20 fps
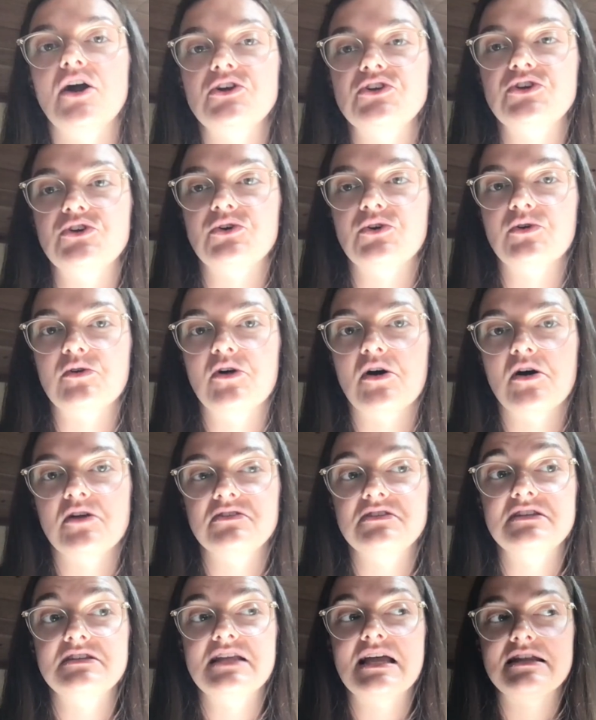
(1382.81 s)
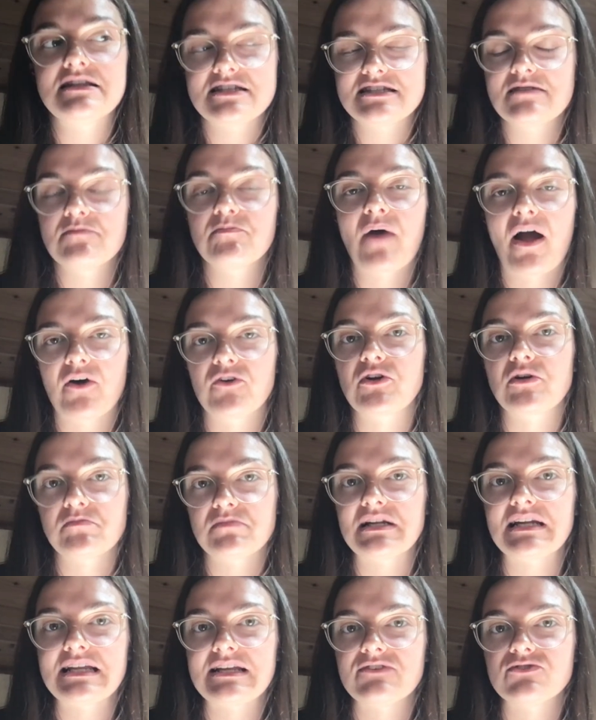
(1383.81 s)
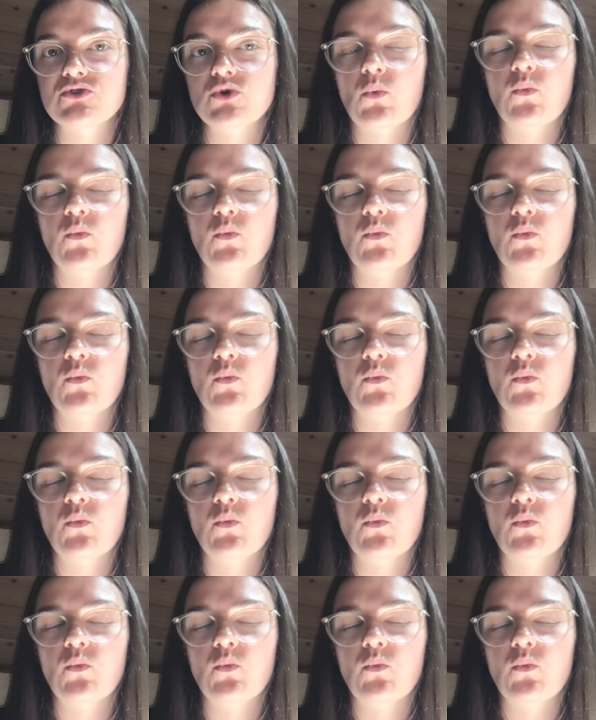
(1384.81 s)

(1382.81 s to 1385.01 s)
your and disempowering beliefs.